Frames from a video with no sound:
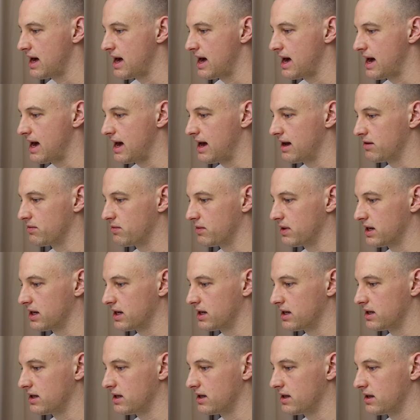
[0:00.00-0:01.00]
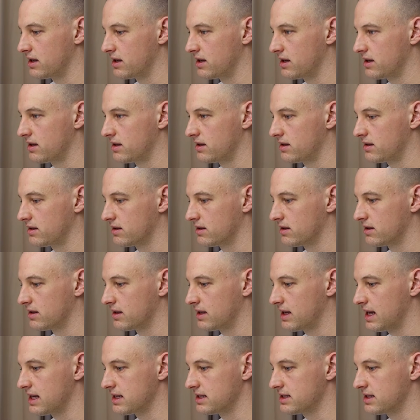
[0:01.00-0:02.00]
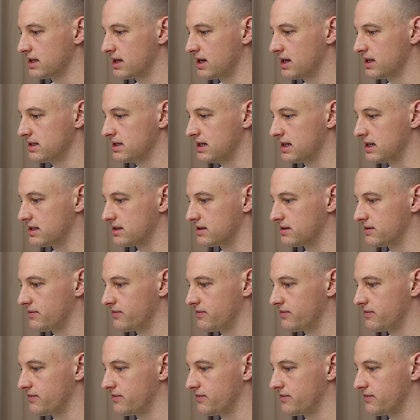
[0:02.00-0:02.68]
And we're going to get started.